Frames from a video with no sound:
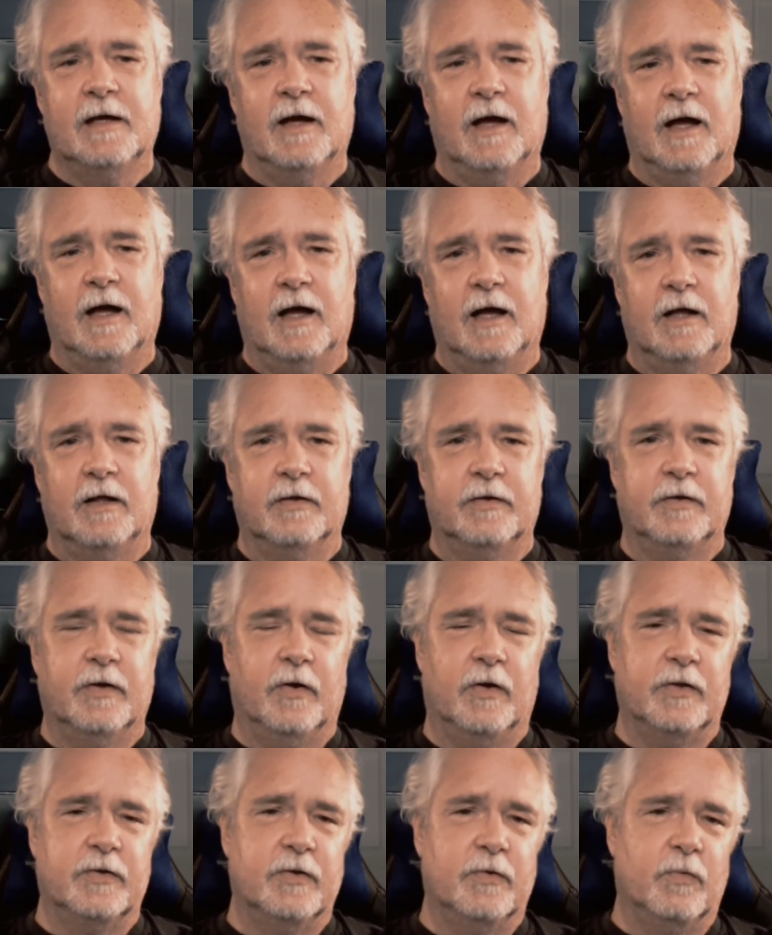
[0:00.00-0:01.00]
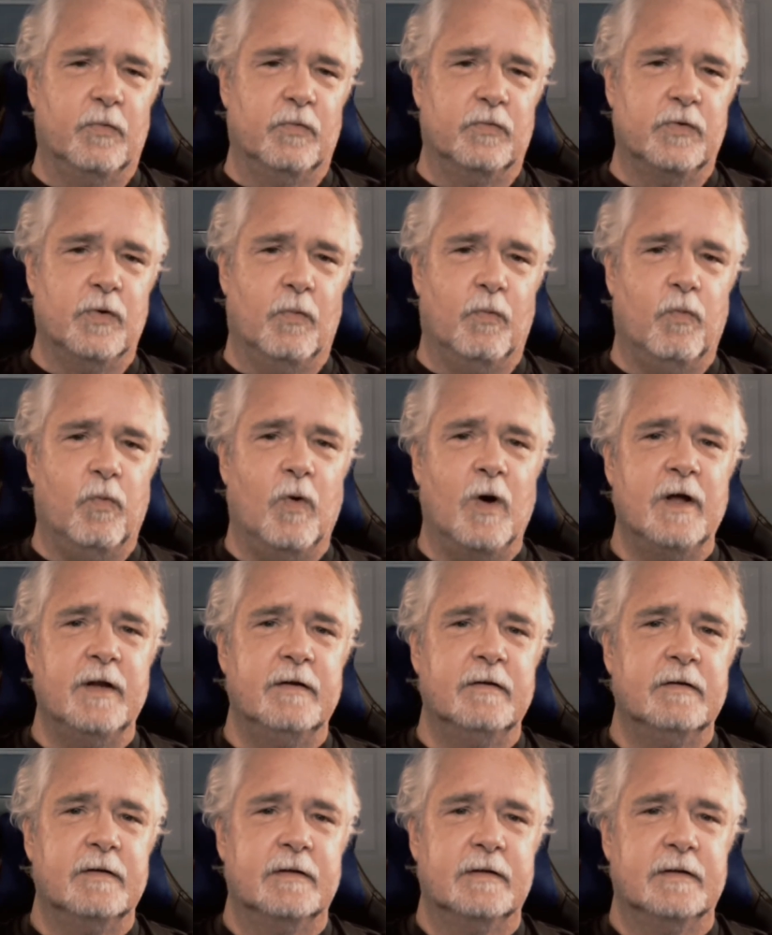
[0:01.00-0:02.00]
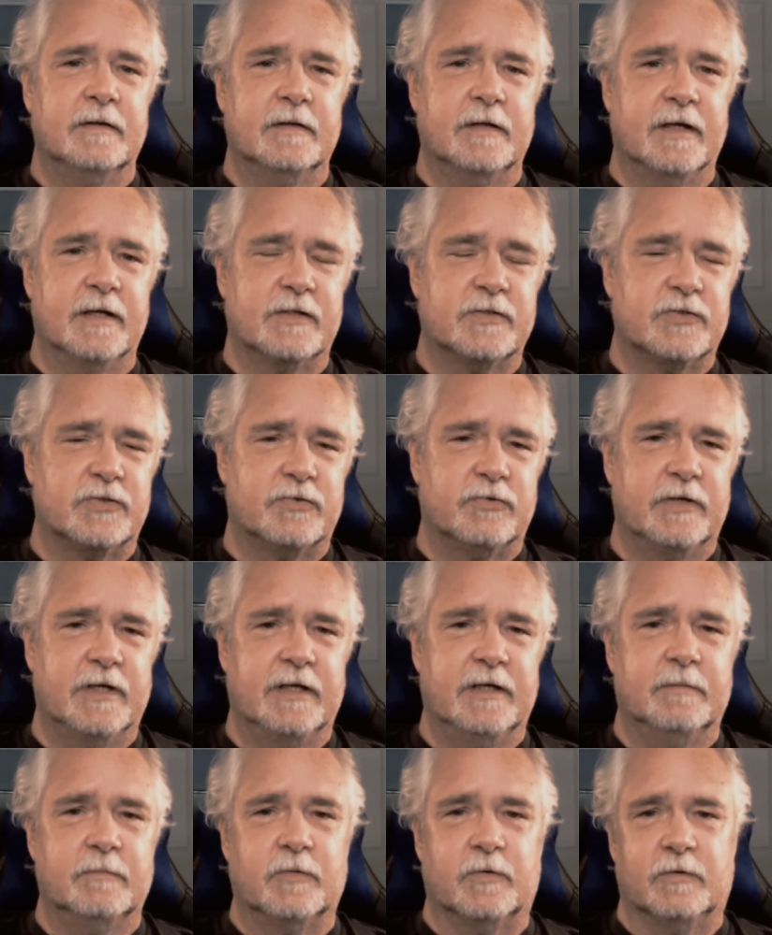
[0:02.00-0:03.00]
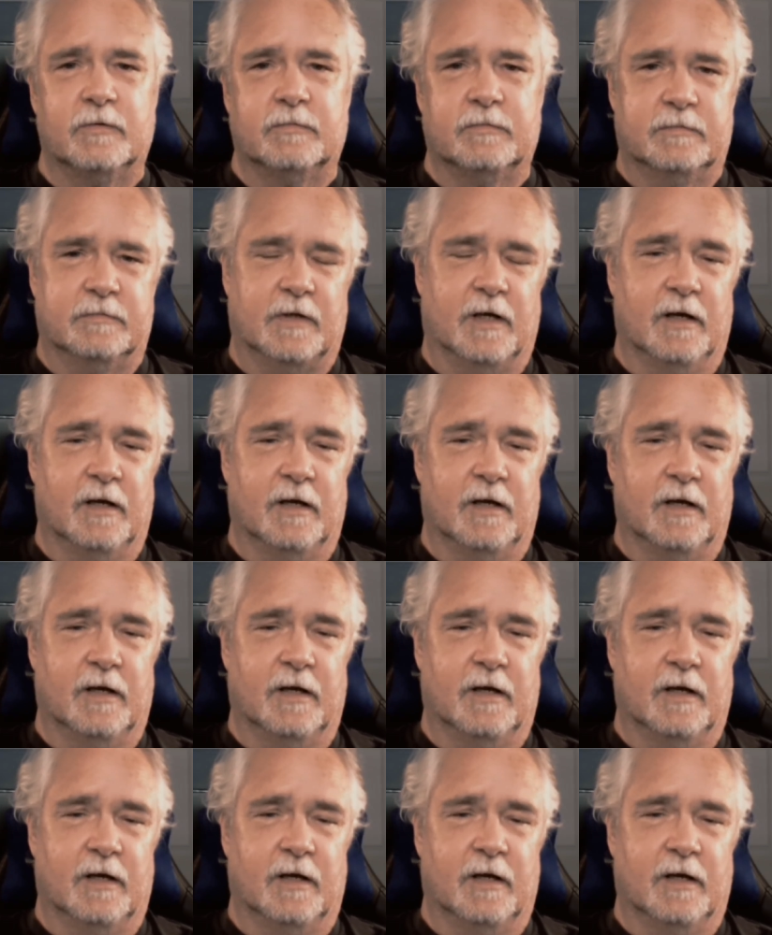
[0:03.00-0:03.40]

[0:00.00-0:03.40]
On the one extreme, or